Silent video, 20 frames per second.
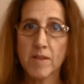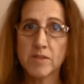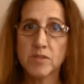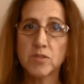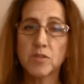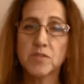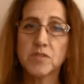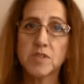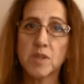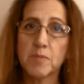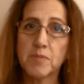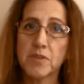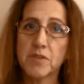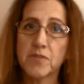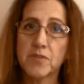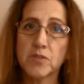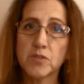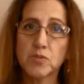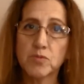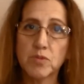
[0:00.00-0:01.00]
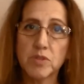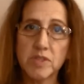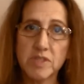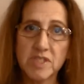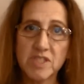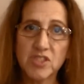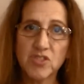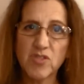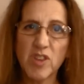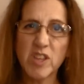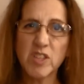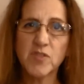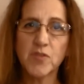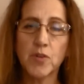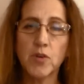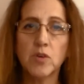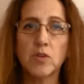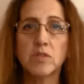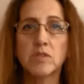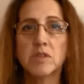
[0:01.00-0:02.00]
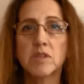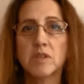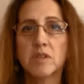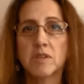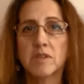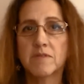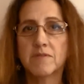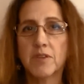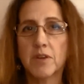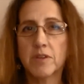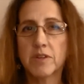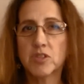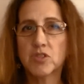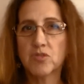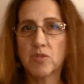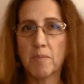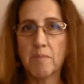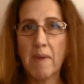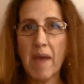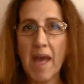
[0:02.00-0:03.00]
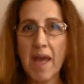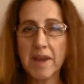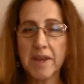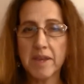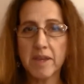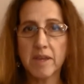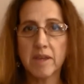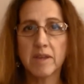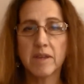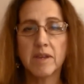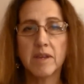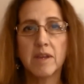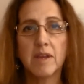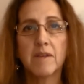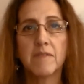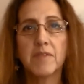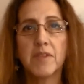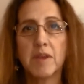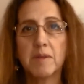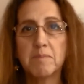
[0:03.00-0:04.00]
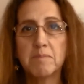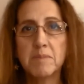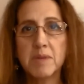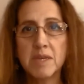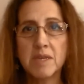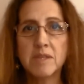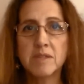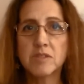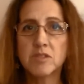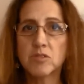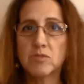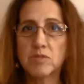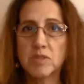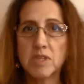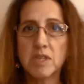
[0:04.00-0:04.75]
So if something feels really stressful, very dramatic, that means you